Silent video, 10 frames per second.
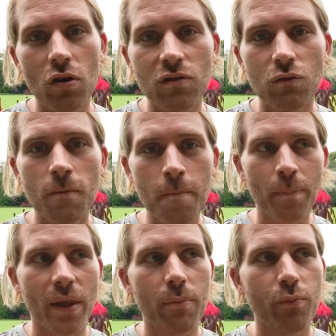not to.
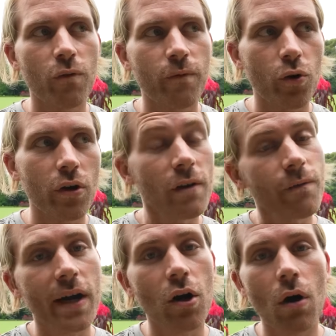I prefer,
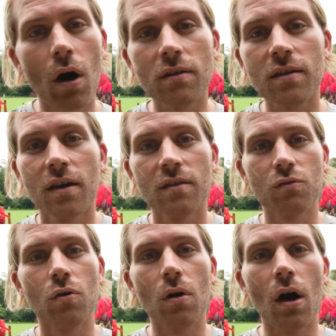if I go out,
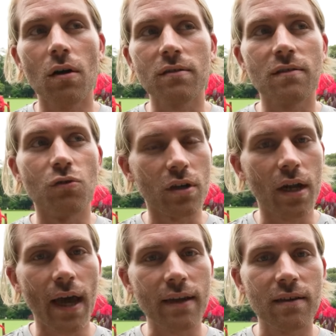to go out during the
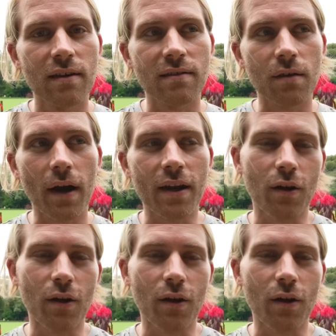night, so I